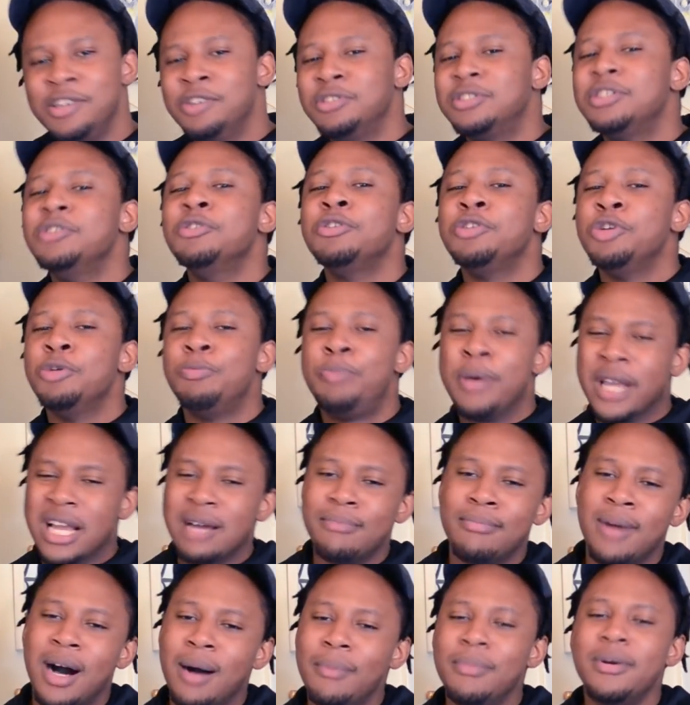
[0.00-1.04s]
You, you, you pick
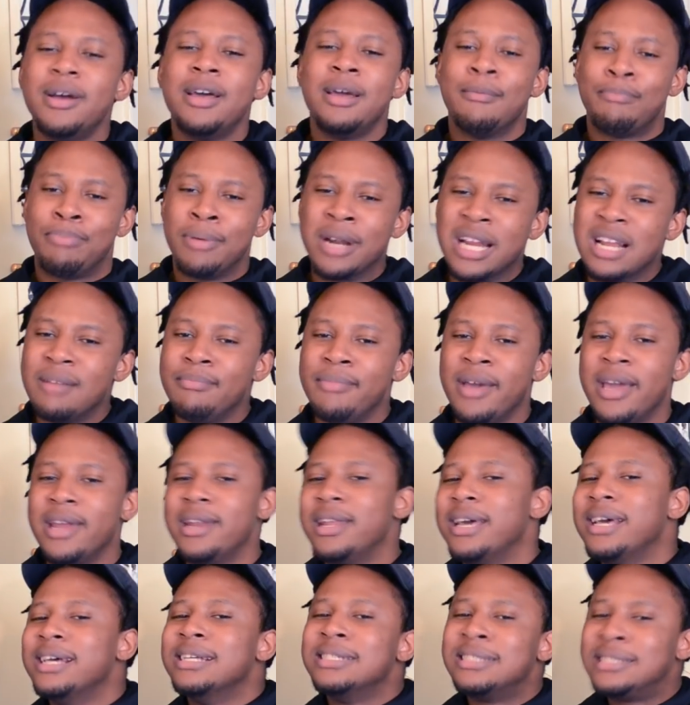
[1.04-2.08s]
him up, bring him
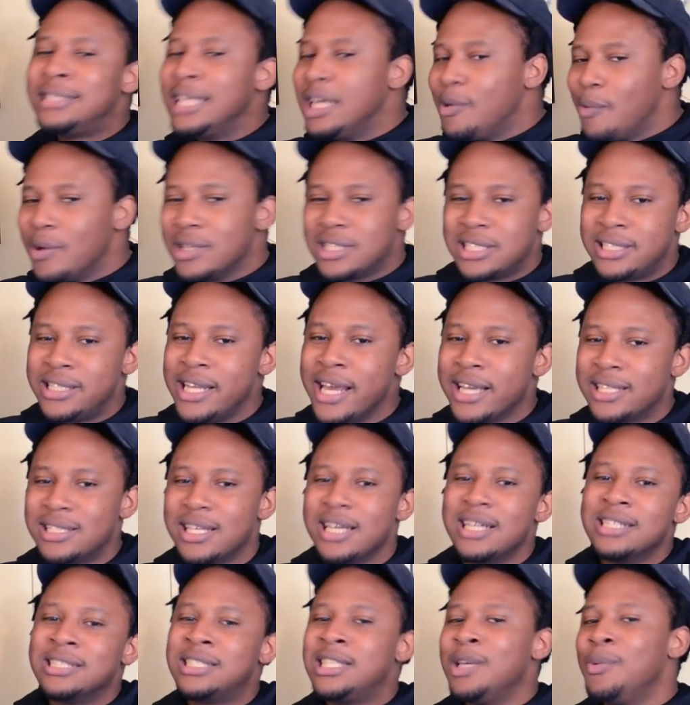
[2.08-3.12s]
in, see what sticks,
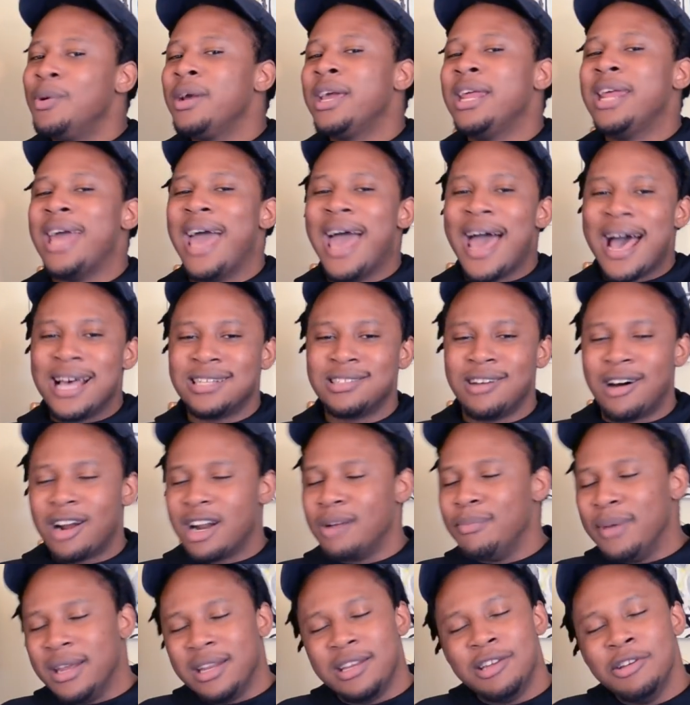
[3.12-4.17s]
see what he has on
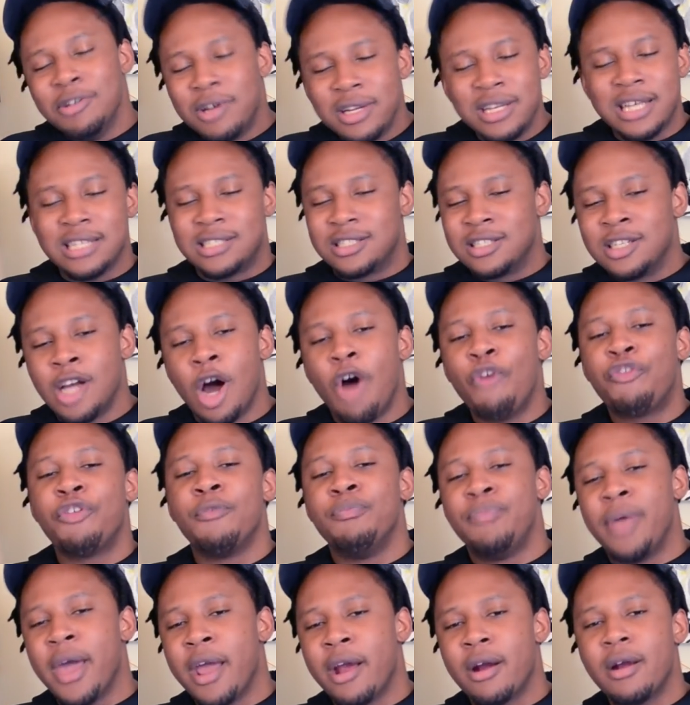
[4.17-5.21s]
him, and you can just go
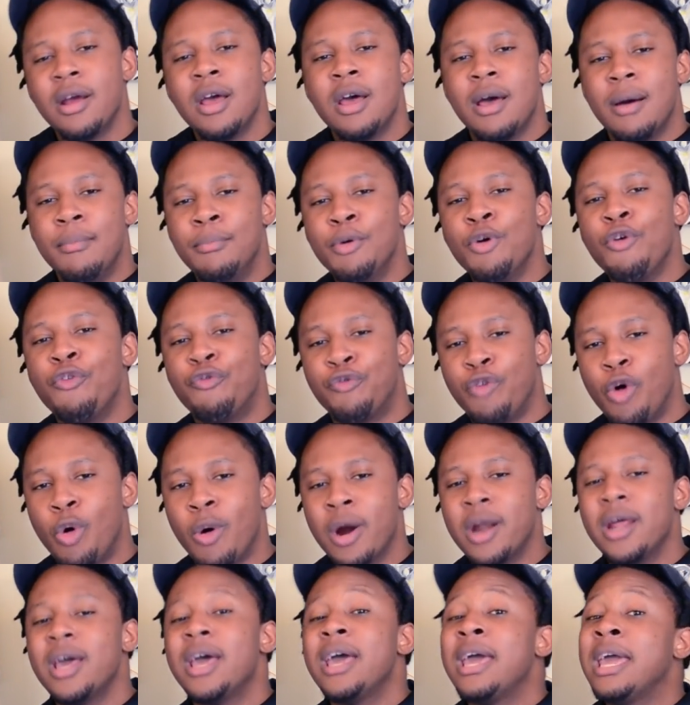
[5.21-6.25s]
from there, move
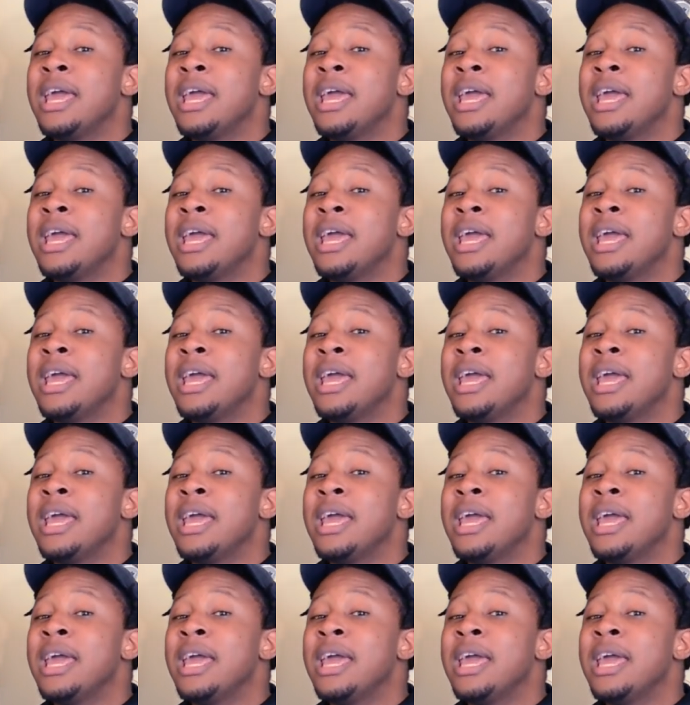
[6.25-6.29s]
forward.